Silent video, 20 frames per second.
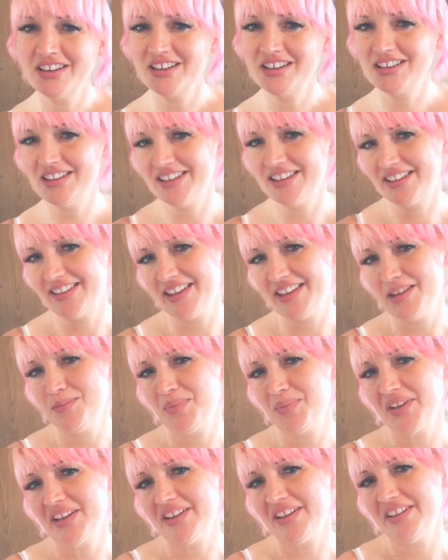Click that
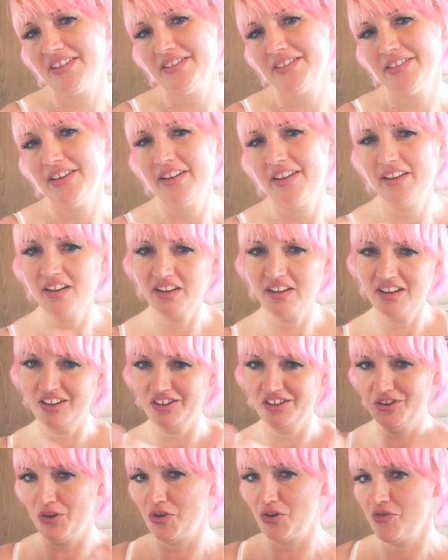bell,
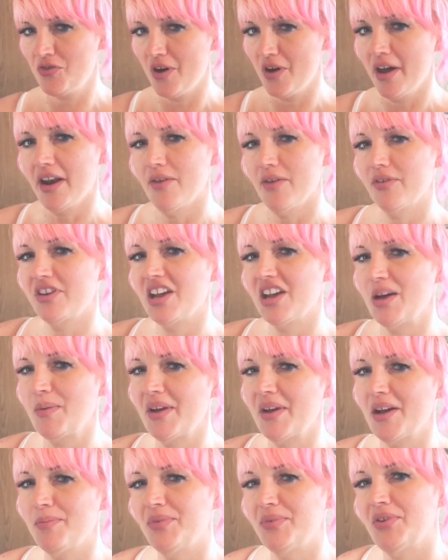get notified every time
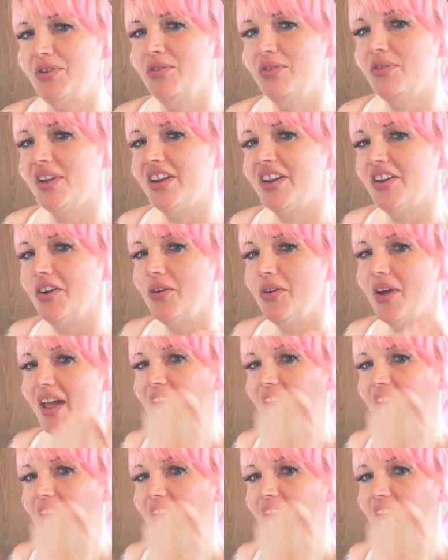I upload a video,